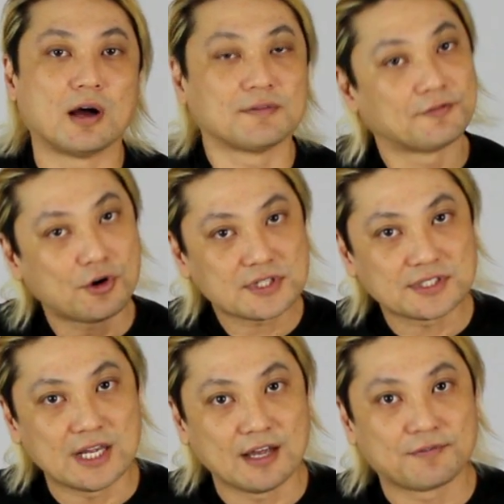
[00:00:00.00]

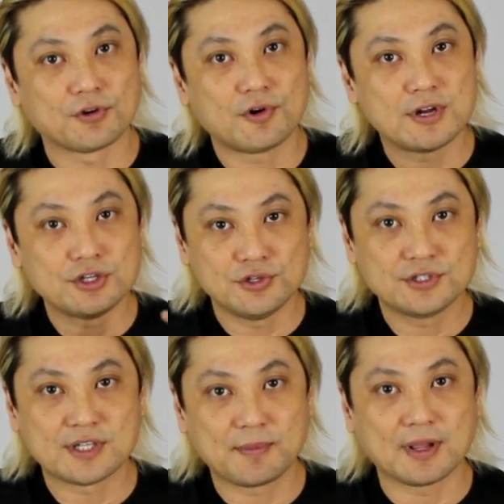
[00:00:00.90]
conversely, if you're going to
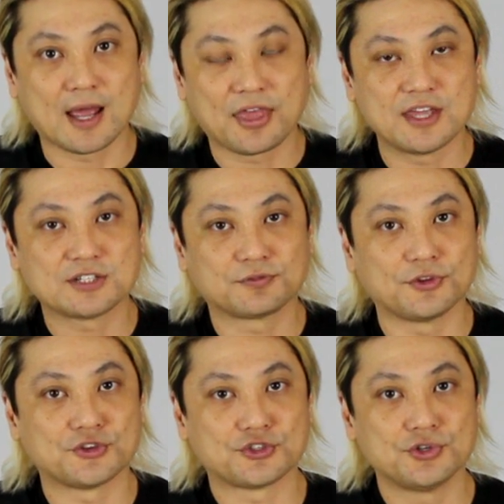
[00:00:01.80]
use something like this
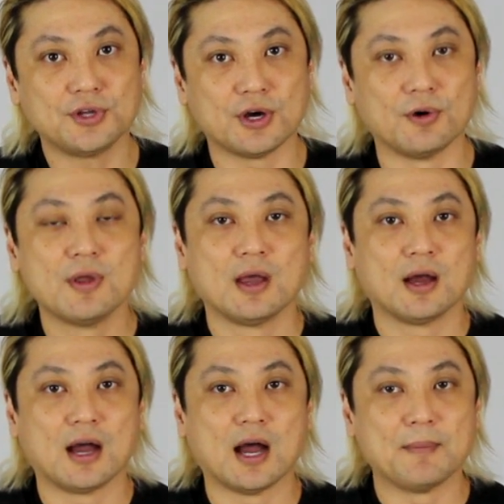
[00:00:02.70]
for the studio,
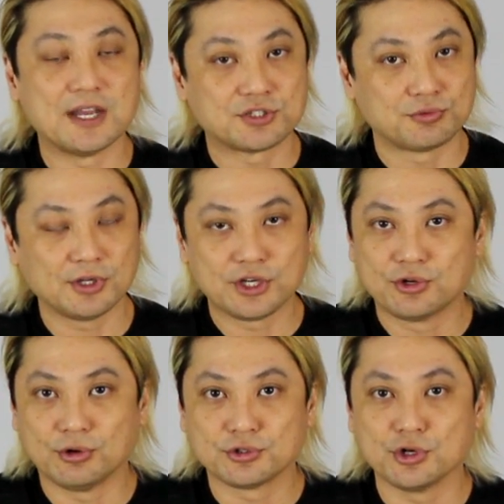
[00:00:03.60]
it's really
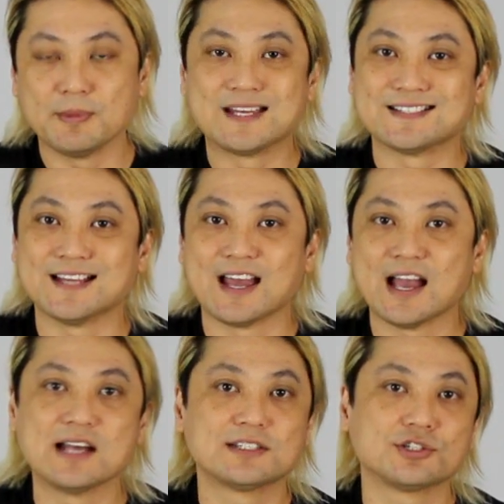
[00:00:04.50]
cool too, because it
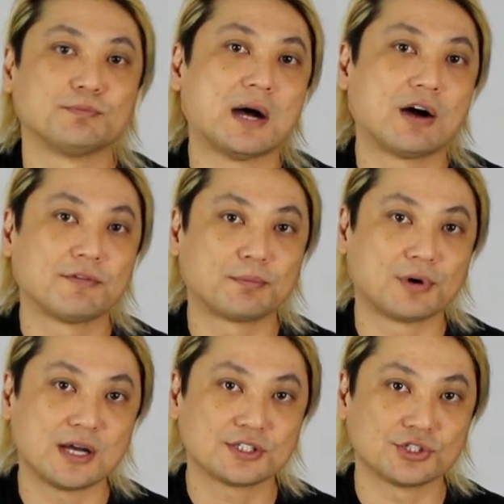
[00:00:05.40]
has such a powerful
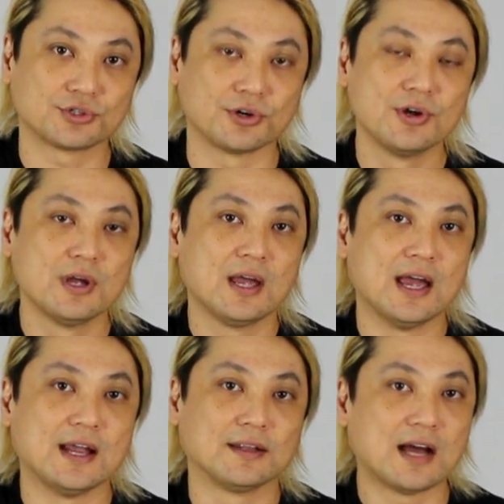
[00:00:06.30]
processor
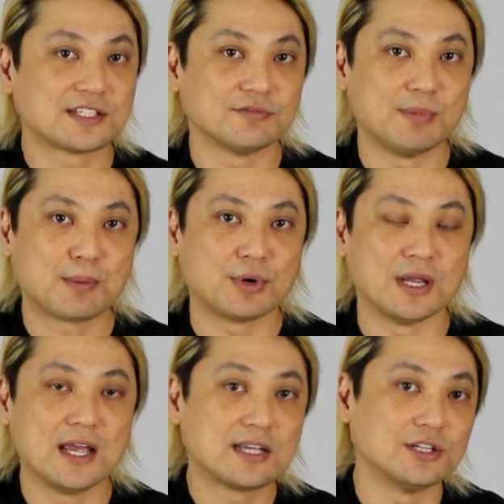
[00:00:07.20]
and lots of
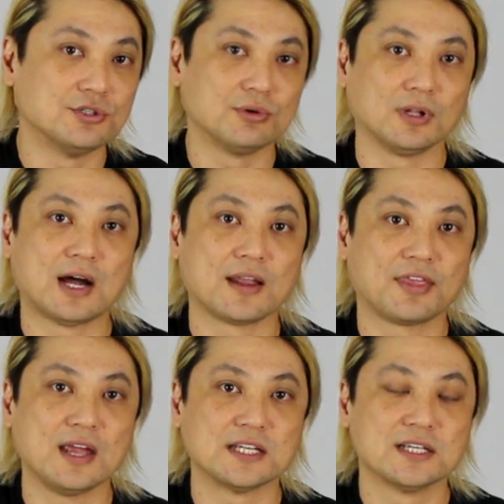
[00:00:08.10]
memory. It can do a lot
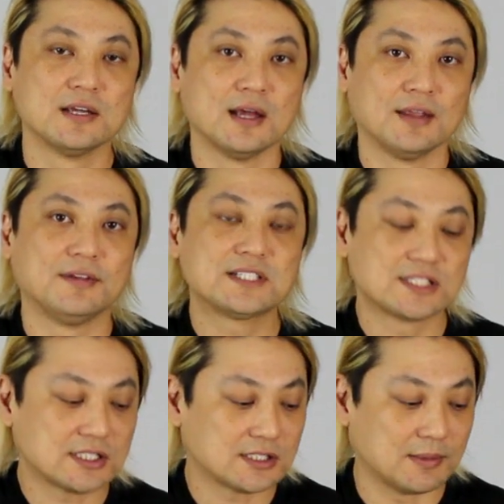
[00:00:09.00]
of things. This
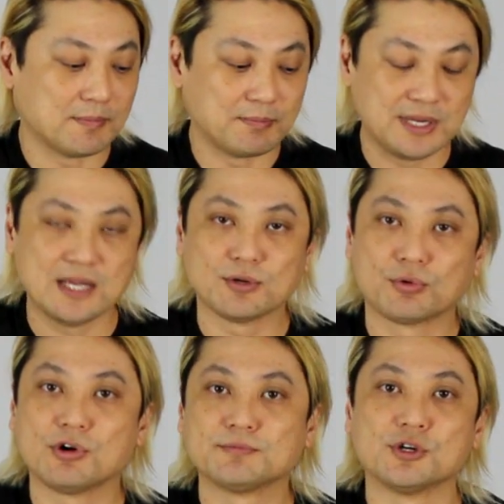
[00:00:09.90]
system, being the
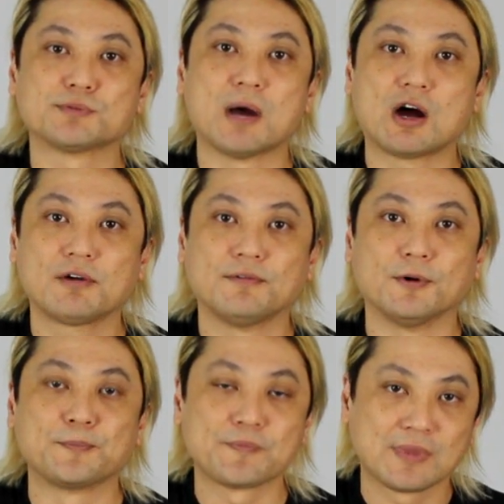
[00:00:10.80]
world's most
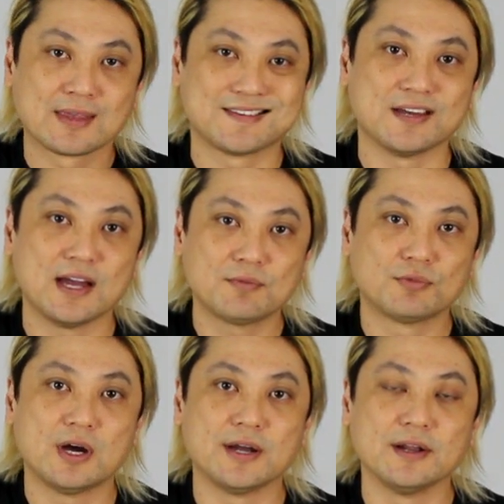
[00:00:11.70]
powerful,
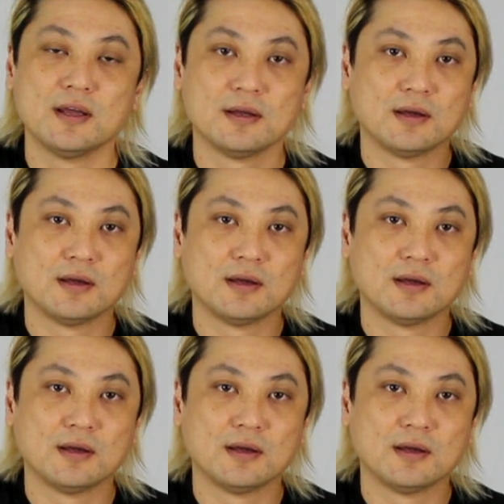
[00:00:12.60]
can run